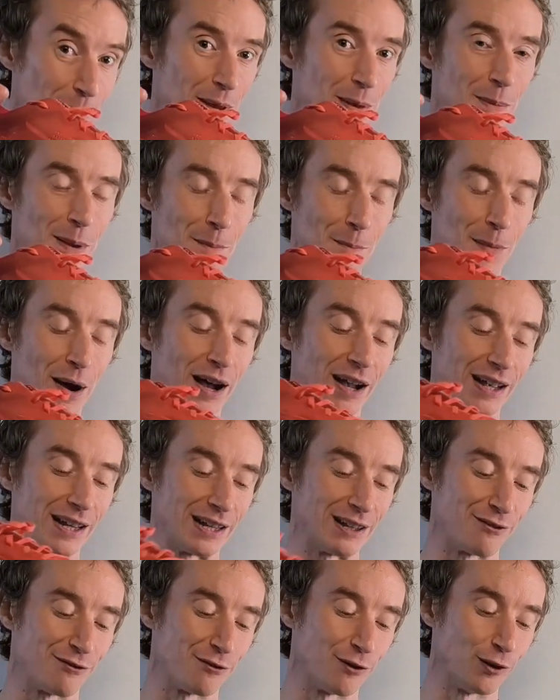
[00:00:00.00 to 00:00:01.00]
be a bit
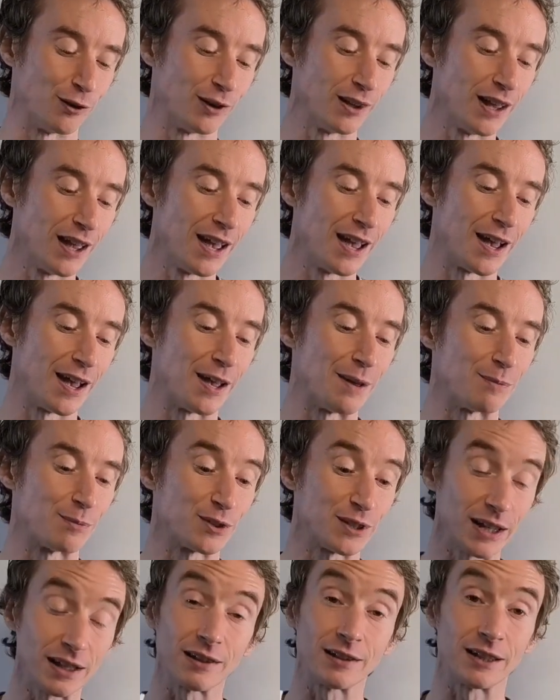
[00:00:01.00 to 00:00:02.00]
mindful.
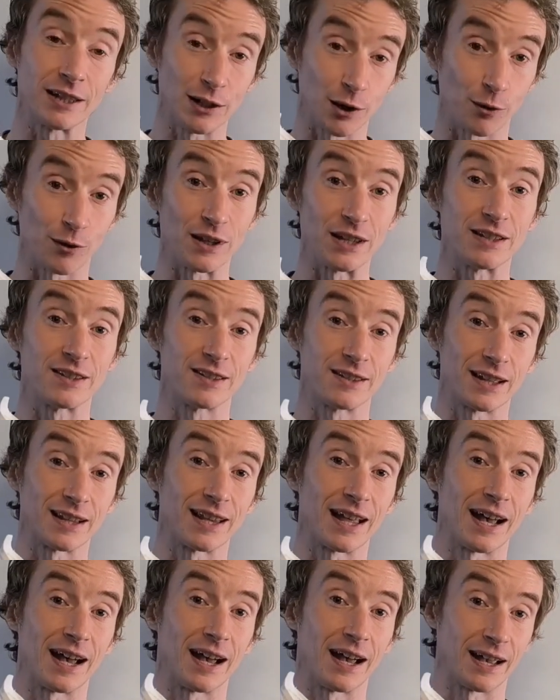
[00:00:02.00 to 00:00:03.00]
Still, these
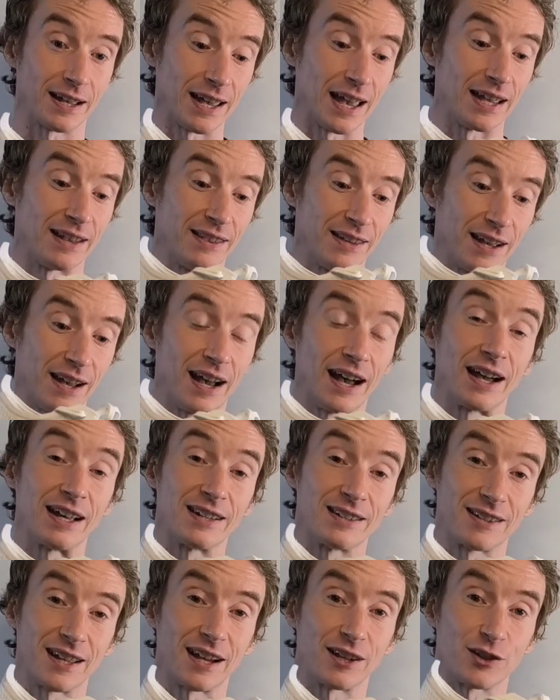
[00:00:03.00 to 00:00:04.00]
still are again a
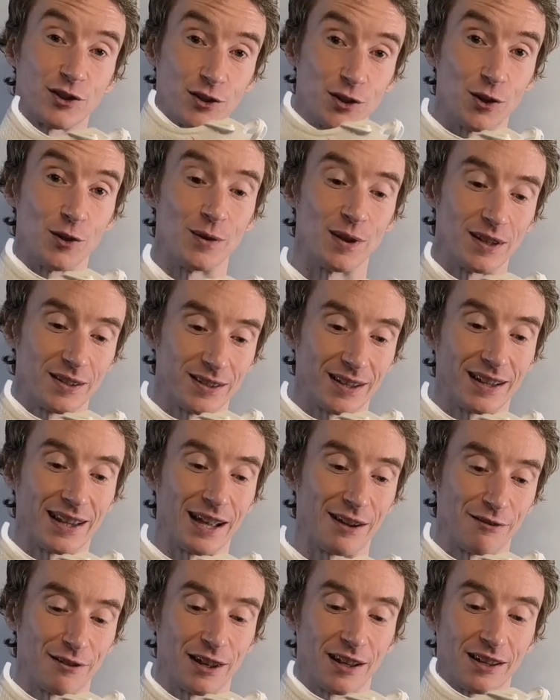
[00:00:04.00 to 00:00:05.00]
high stack shoe. They still
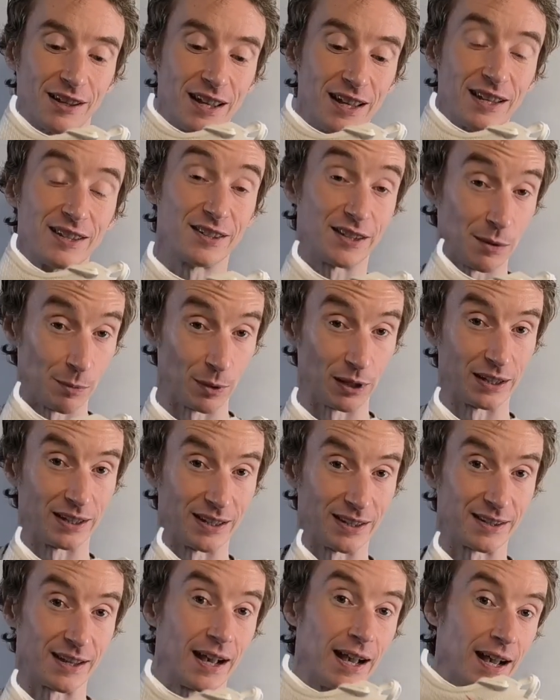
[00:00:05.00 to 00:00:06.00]
have that similar
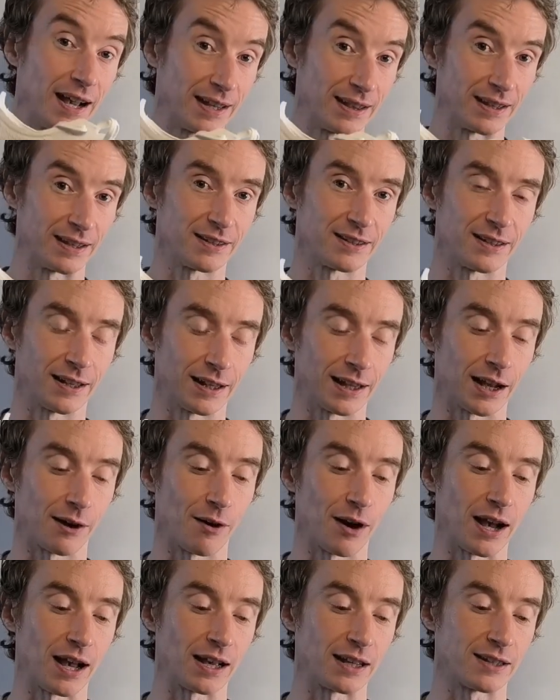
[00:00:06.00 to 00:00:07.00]
design. They still
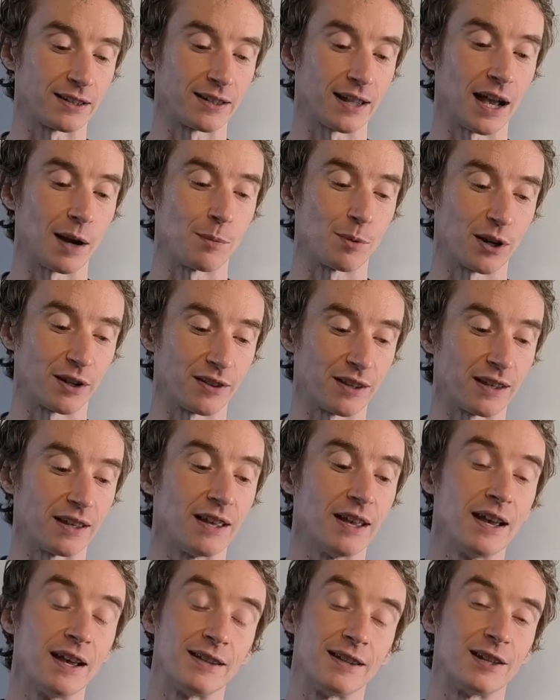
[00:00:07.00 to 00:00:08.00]
are a high stack, but I think
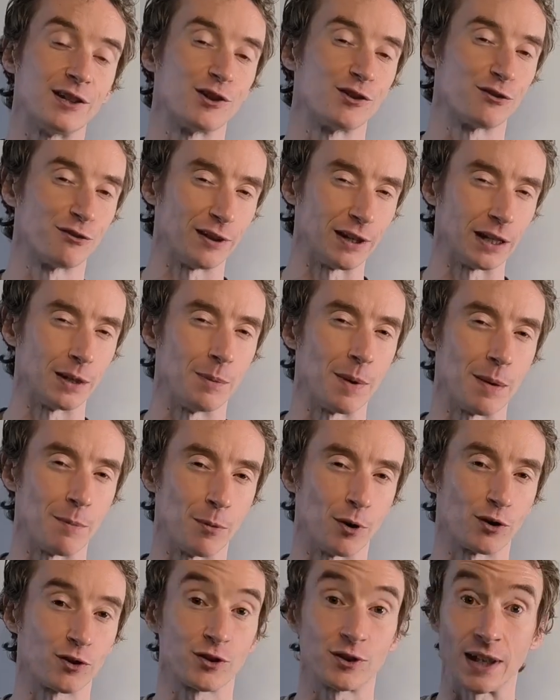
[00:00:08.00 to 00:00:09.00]
they just feel a bit
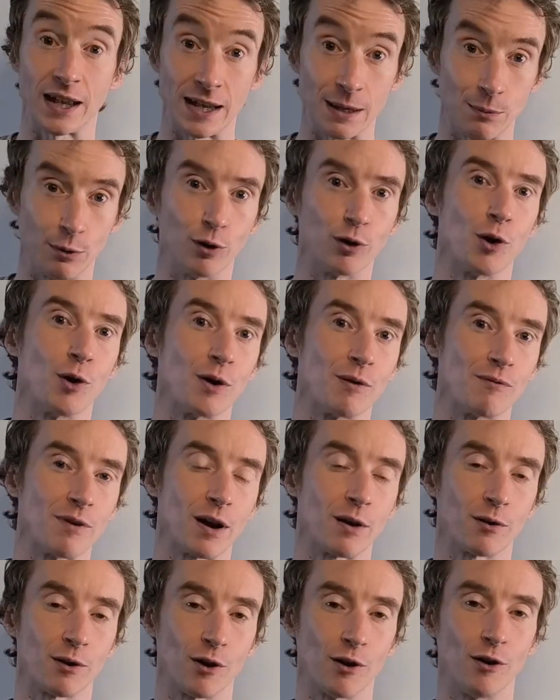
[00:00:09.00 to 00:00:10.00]
more stable going
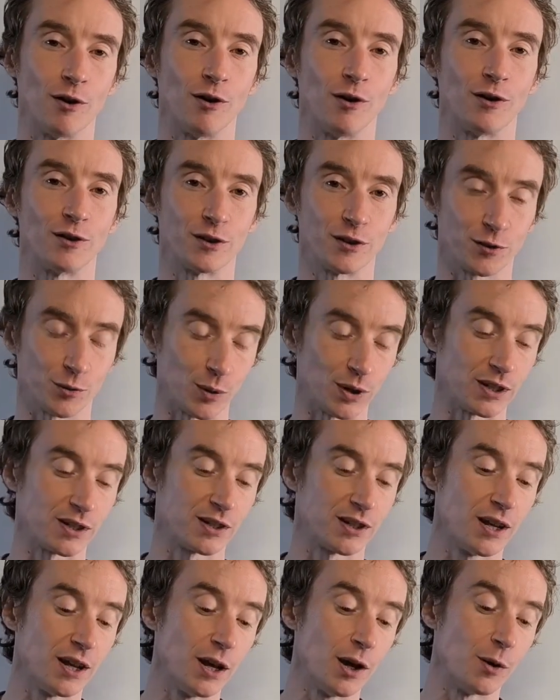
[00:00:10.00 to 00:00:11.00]
around corners,
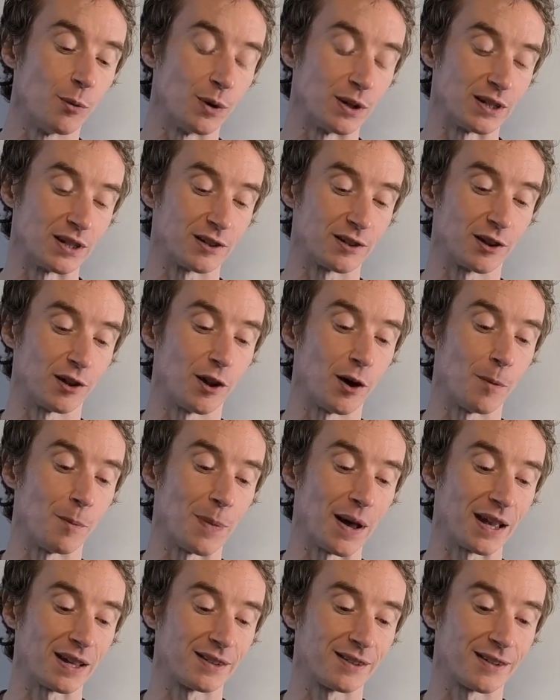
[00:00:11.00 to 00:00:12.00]
which is a lot
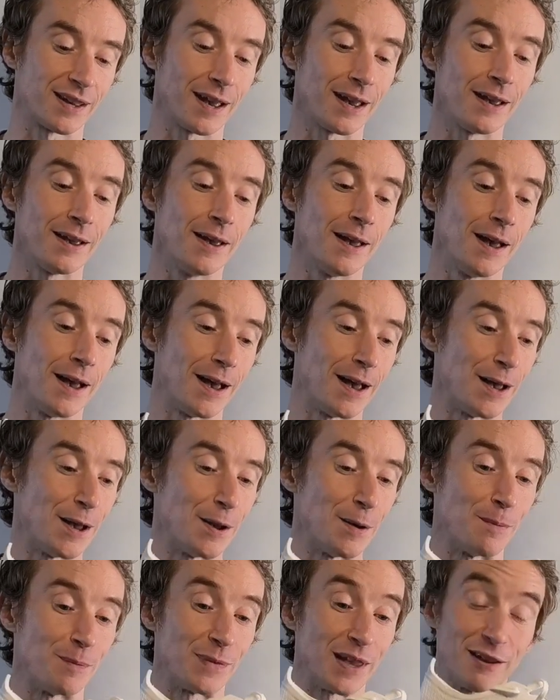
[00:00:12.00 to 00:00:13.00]
better.
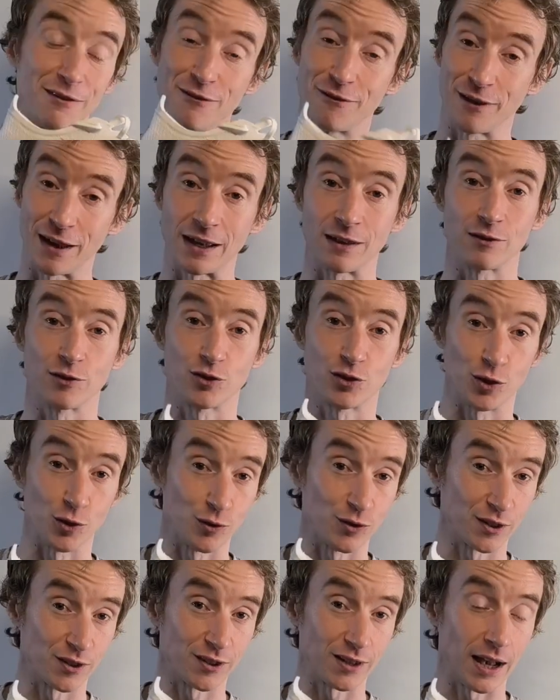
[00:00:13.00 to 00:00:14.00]
They fit
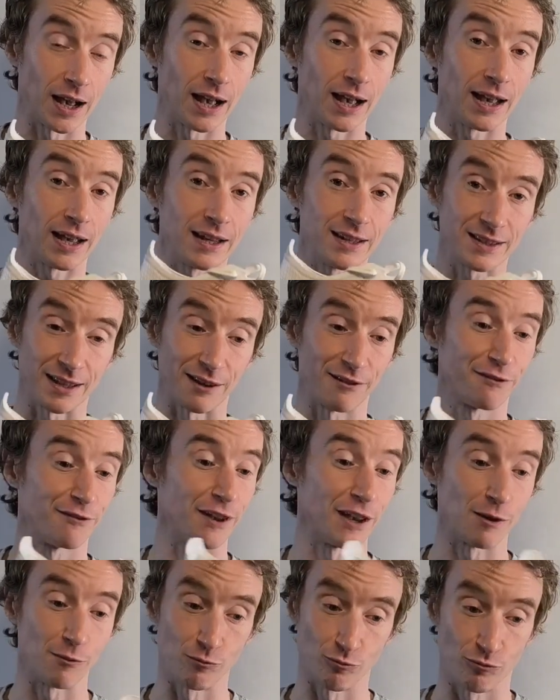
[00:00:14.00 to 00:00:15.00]
true to size. They
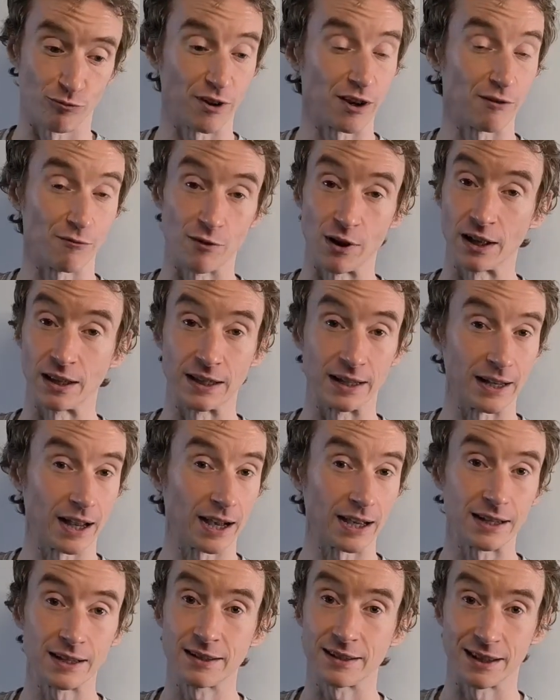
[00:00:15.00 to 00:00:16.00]
fit really
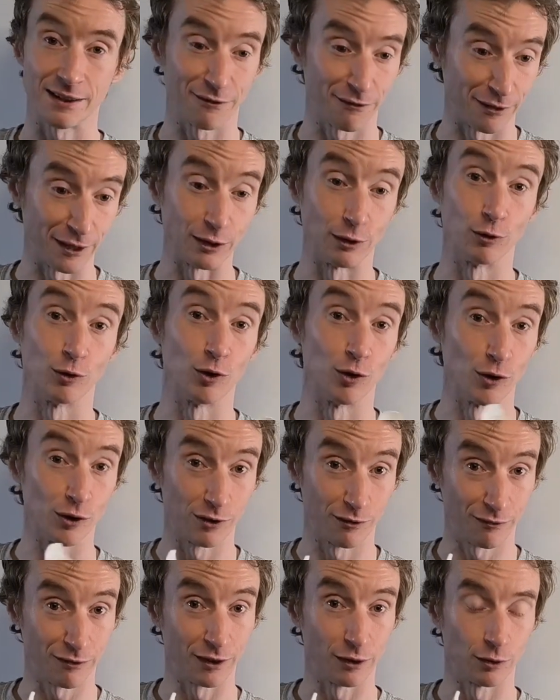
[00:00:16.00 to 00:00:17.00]
nice. They feel
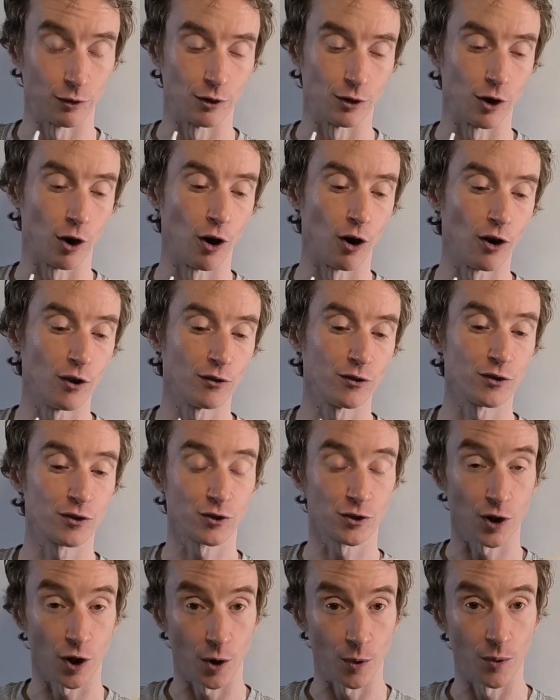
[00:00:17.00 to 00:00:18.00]
good on.
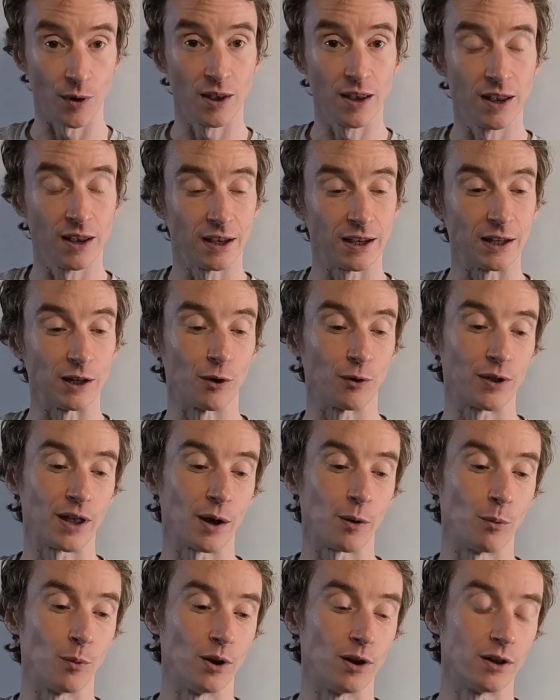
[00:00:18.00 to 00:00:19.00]
So
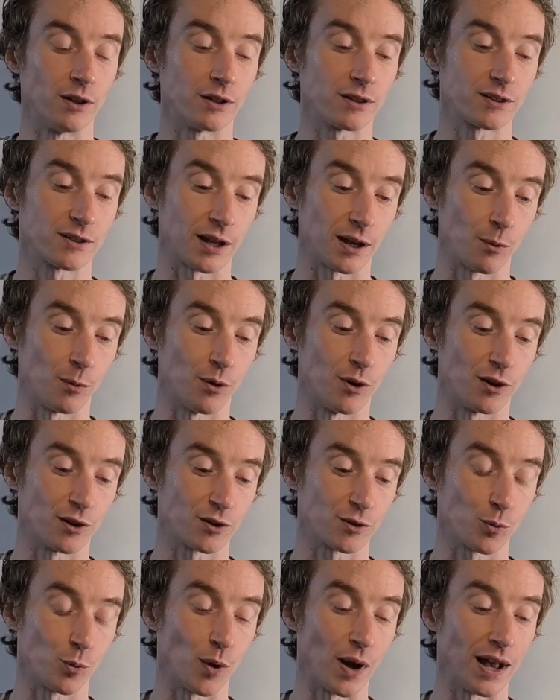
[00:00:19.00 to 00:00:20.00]
that
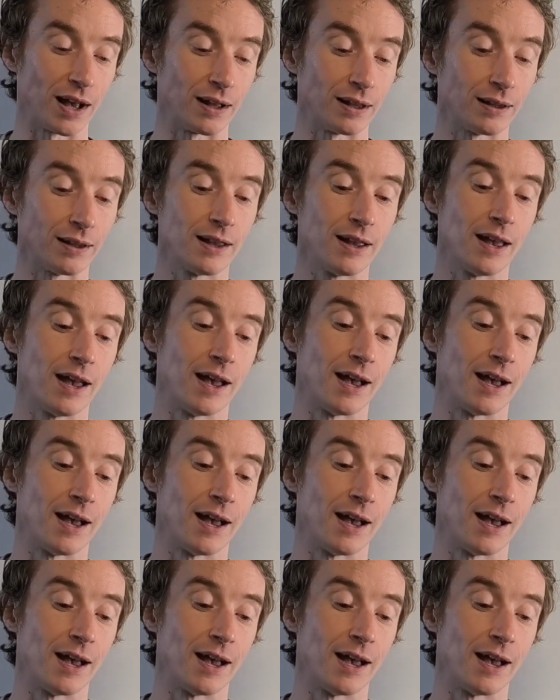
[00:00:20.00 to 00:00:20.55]
works well.